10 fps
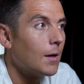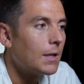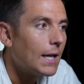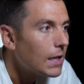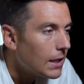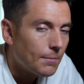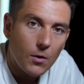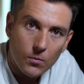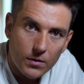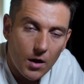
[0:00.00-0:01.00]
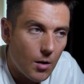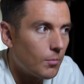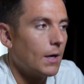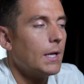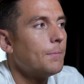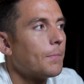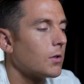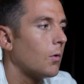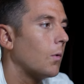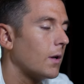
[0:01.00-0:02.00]
planning mode with Tom Brady.
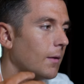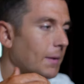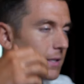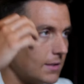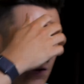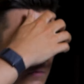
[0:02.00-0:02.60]
So one of the pieces